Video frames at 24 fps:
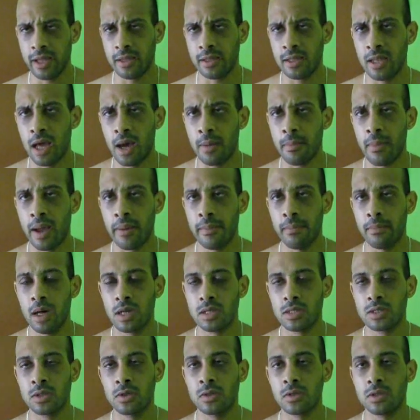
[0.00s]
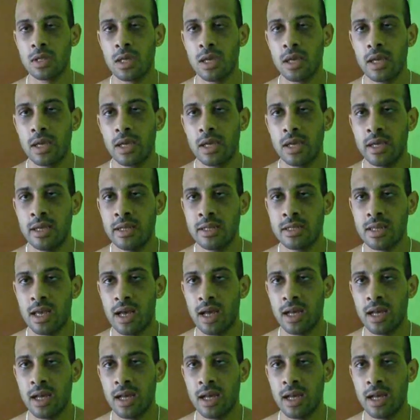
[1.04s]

now my muscle is